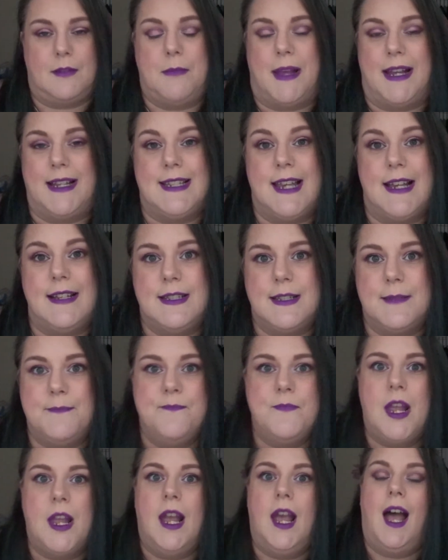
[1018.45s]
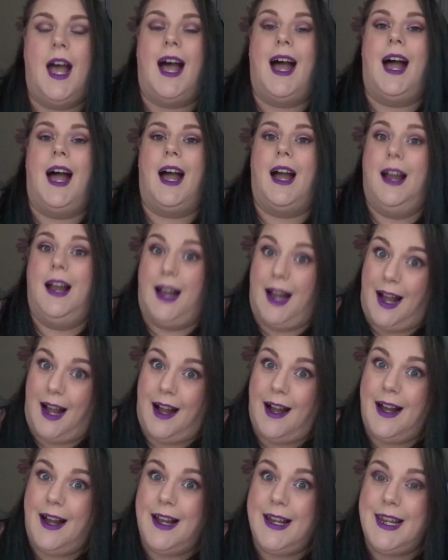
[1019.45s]
Made sense?
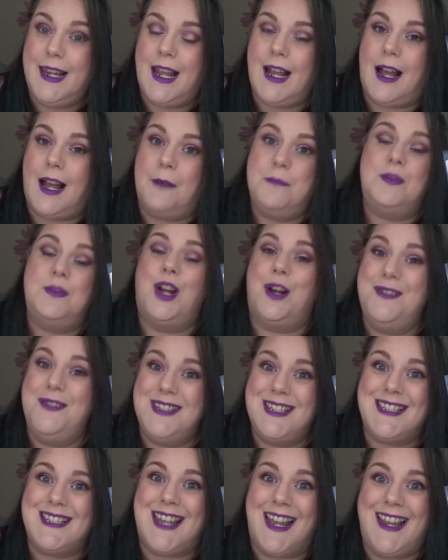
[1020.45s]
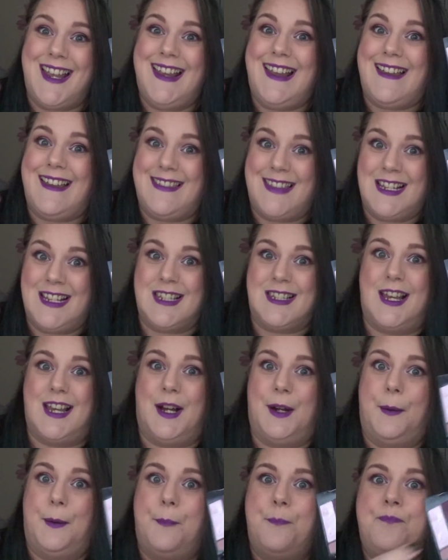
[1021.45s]
I am going to say this
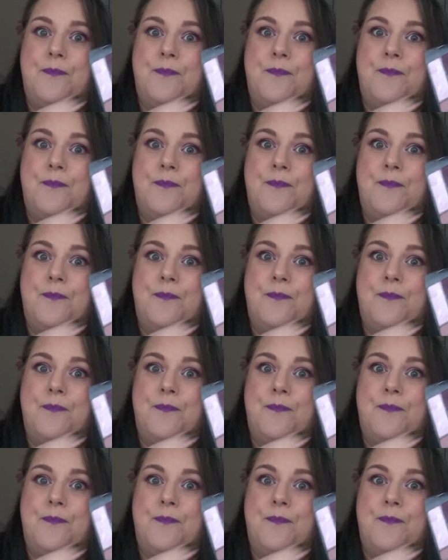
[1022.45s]
though.